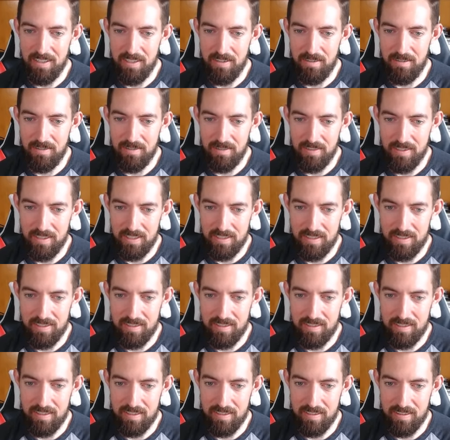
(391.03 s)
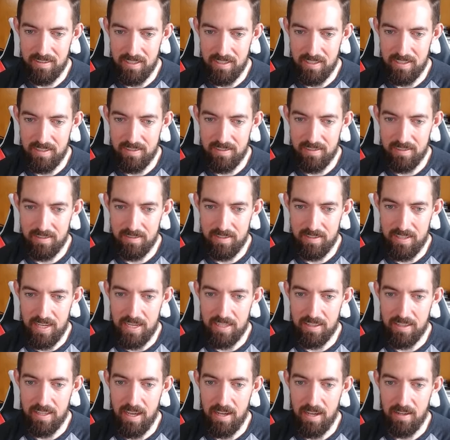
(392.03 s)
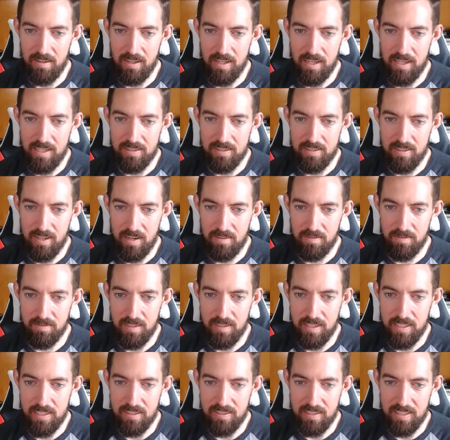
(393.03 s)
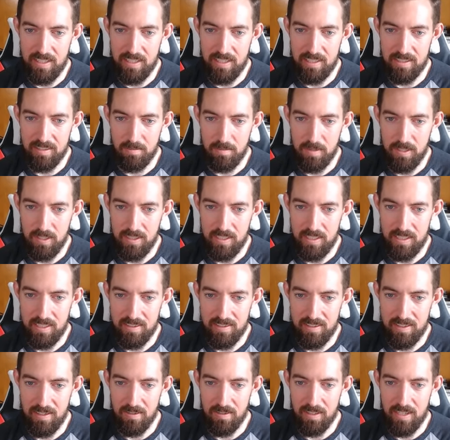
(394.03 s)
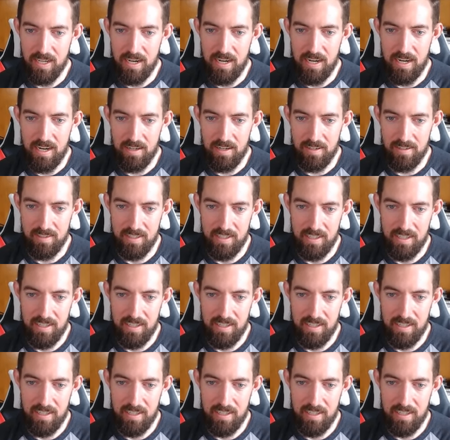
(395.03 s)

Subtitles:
Let's take the outlines off of these things. Buildings don't care.